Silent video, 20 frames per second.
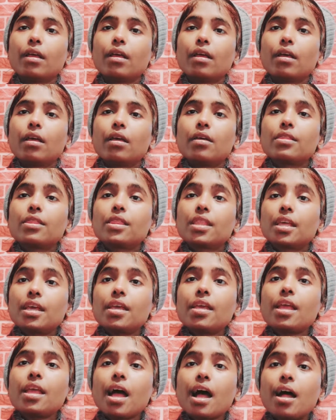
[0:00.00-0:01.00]

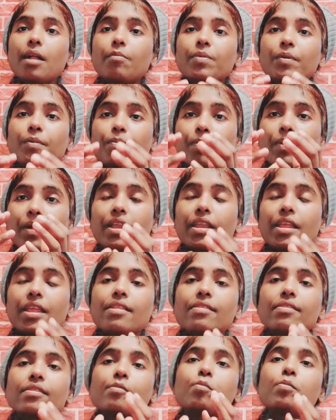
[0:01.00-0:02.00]
They are
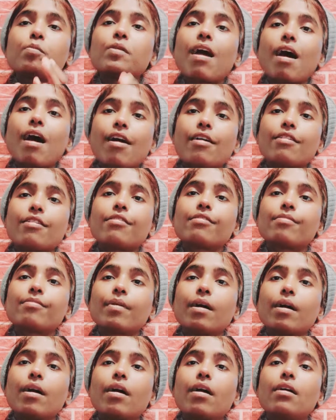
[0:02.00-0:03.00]
preparing the
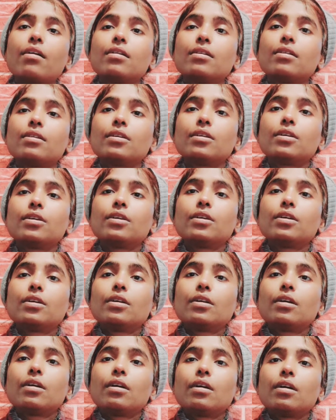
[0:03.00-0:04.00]
plasma,
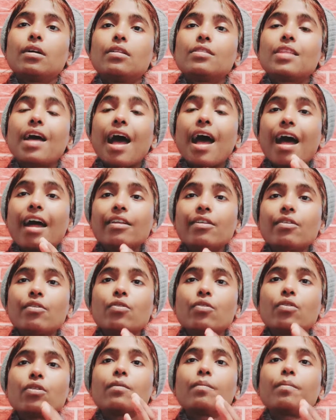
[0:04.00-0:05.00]
the
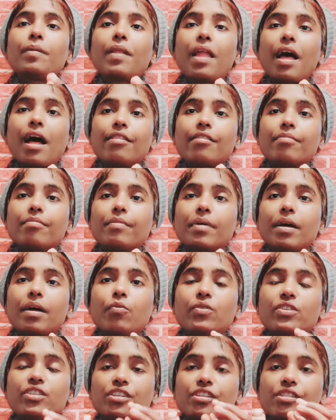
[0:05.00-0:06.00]
uncooked plasma,
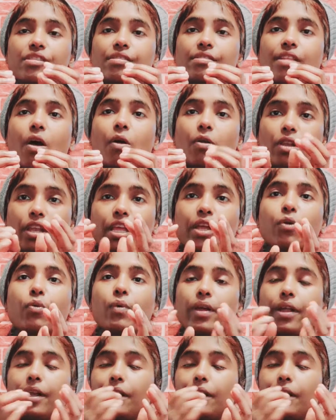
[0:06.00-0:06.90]
which is now liquid.